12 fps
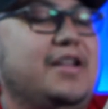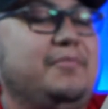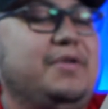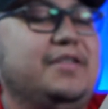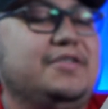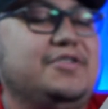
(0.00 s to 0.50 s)

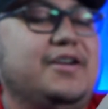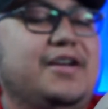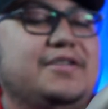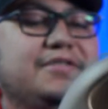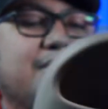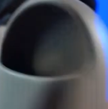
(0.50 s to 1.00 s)
of be the
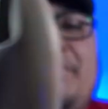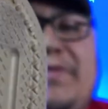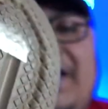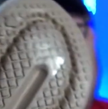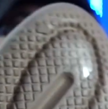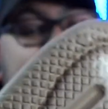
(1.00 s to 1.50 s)
judge.
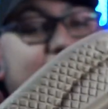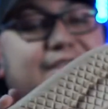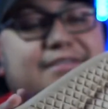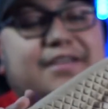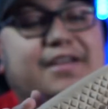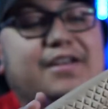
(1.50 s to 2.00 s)
Like I
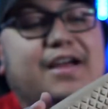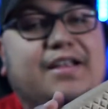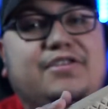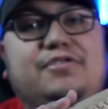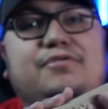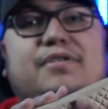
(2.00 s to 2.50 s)
said,
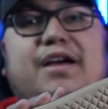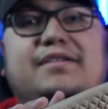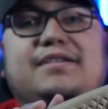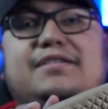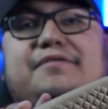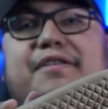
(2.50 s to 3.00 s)
I do
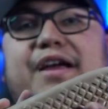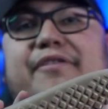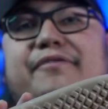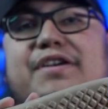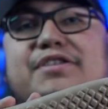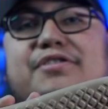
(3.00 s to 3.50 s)
like this
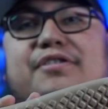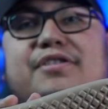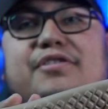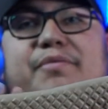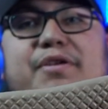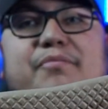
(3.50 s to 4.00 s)
flat feature a
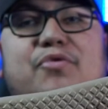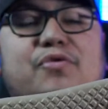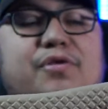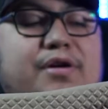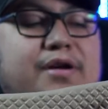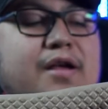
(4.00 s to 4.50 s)
little bit
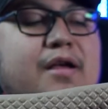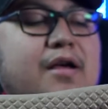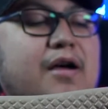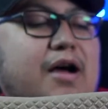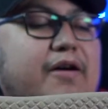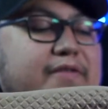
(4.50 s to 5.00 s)
more.
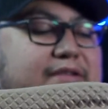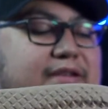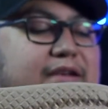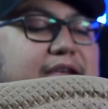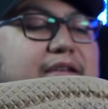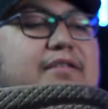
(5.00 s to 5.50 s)
Obviously,